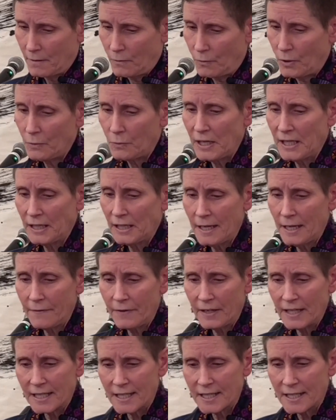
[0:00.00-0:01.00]
When we
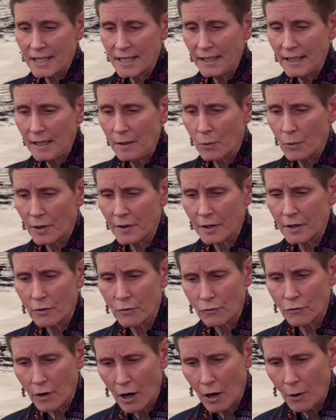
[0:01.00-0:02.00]
live in a city where the
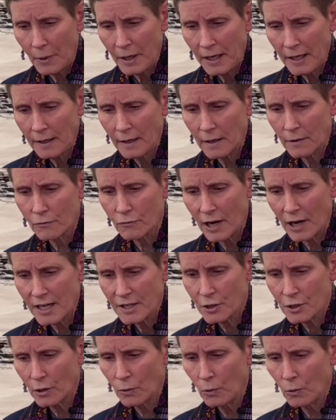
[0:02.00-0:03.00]
growing
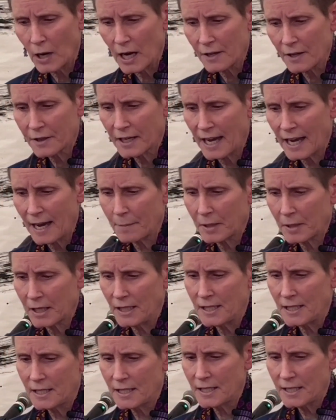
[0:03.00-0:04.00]
racial wealth gap
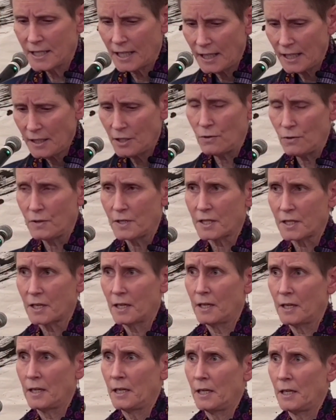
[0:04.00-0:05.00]
continues
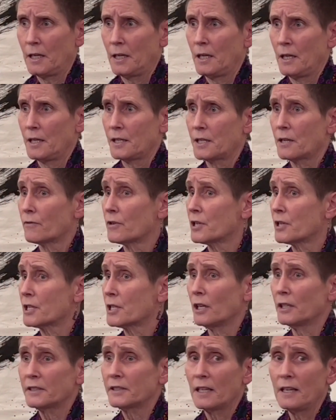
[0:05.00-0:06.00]
to
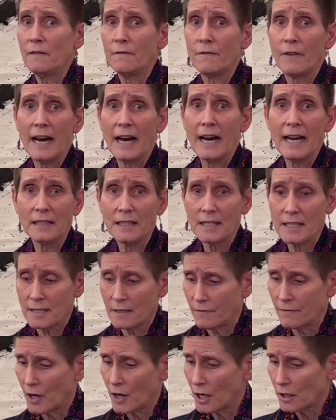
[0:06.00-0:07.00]
result in
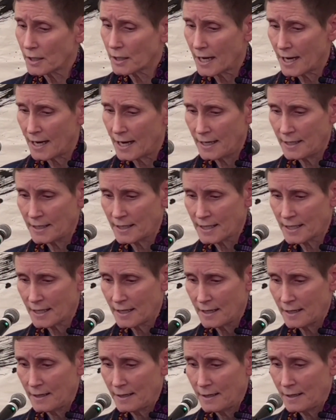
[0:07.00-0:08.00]
violence of all kinds,
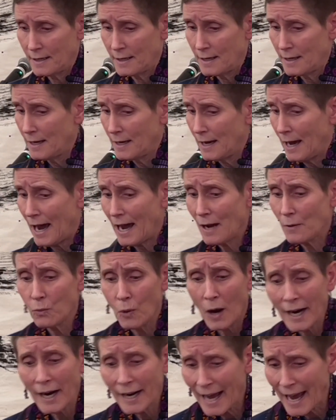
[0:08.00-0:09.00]
I
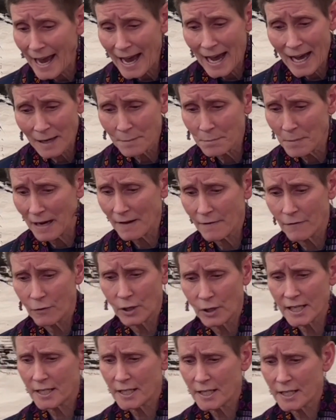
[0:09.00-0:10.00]
want to add my
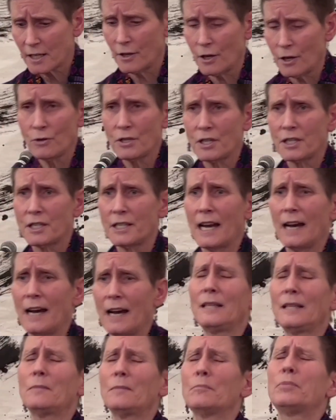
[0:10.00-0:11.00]
voice to those
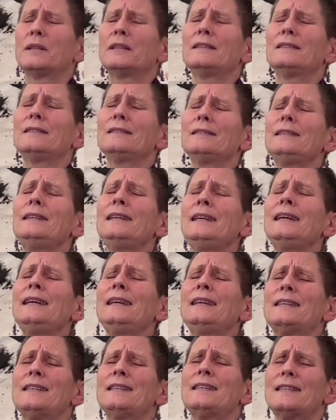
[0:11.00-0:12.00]
shouting,
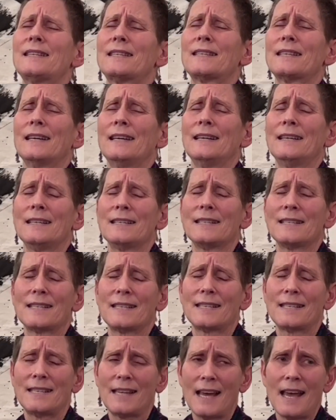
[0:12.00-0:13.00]
please
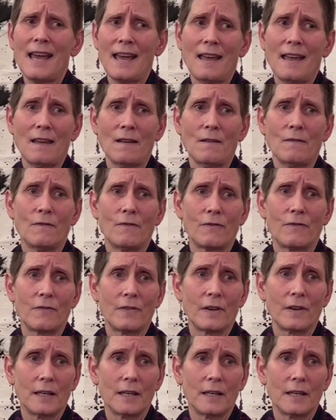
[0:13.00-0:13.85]
save.